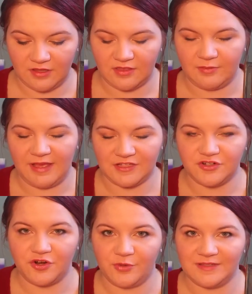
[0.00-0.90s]
The
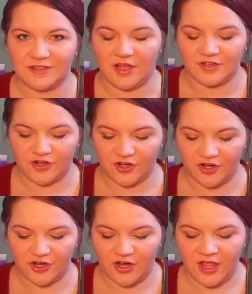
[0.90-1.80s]
Master Chrome is a lot
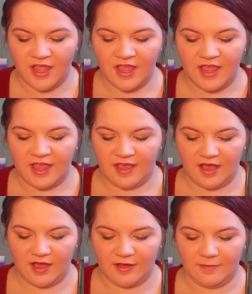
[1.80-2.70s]
darker.
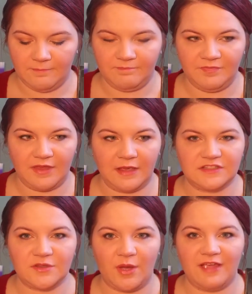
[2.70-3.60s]

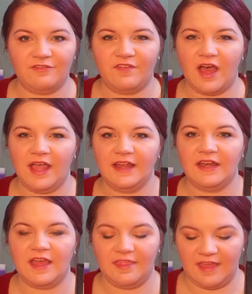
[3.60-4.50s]
So I
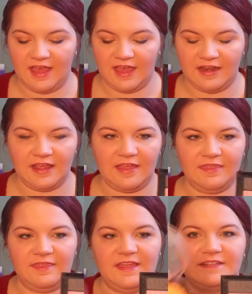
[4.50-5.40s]
find that
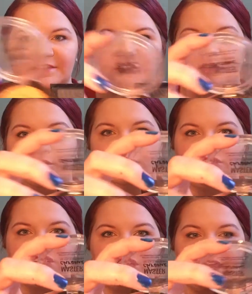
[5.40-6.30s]
this gold
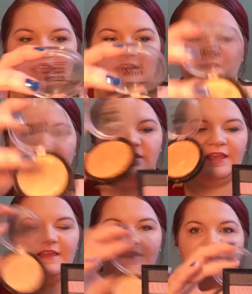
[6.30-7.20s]
shade
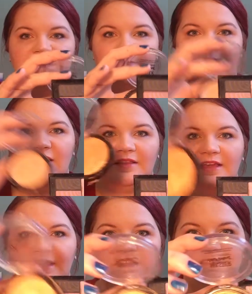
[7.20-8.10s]
in this
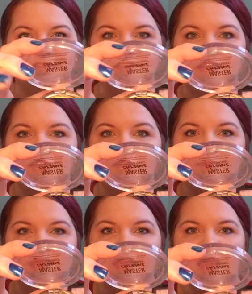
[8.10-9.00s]
palette is a little
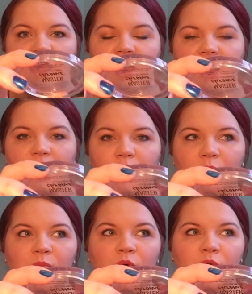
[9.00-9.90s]
bit
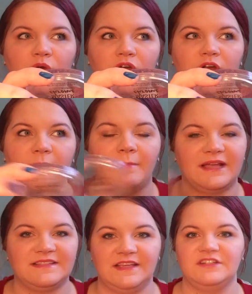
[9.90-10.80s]
more
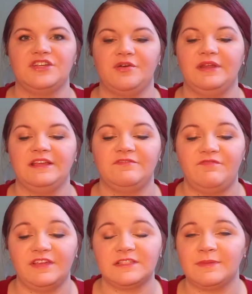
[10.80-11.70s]
my skin tone. It
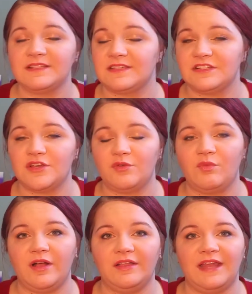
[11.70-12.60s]
fits my skin tone
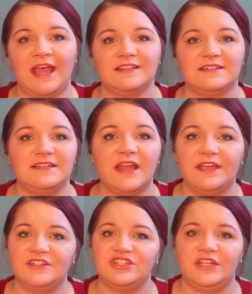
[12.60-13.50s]
well. It adds a
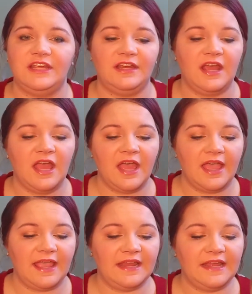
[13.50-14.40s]
nice sheen.
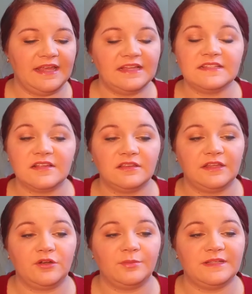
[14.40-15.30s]
It is a
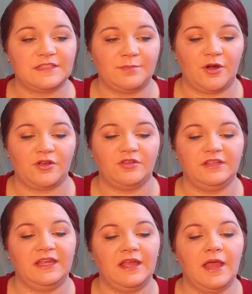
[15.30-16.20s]
little bit
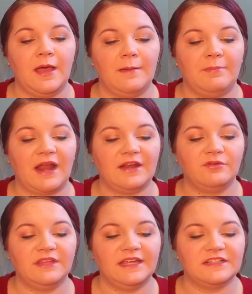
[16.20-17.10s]
sparkly, but I
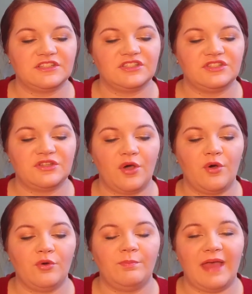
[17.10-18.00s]
don't think it's
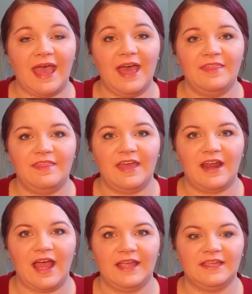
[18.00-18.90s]
so bad
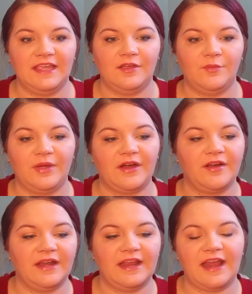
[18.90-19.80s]
that I can't wear
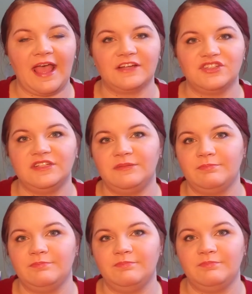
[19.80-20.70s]
it. It
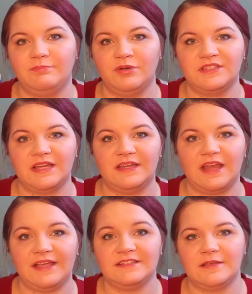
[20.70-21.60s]
actually puts a
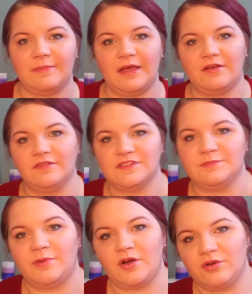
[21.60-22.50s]
nice amount of
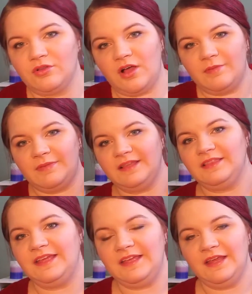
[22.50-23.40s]
sparkle on my
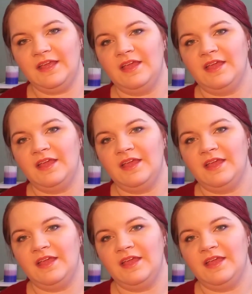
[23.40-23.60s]
lid.